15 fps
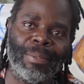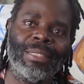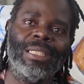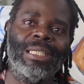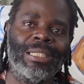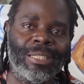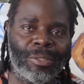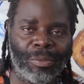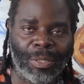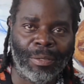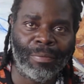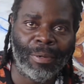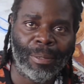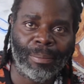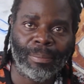It's easy to
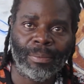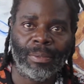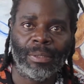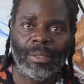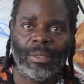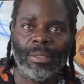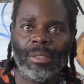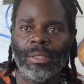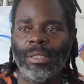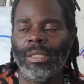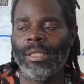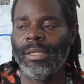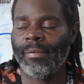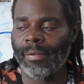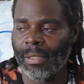give up.
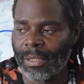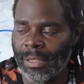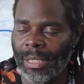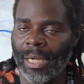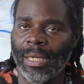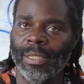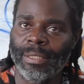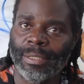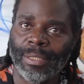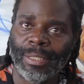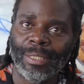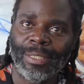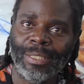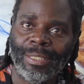Living is the hardest thing.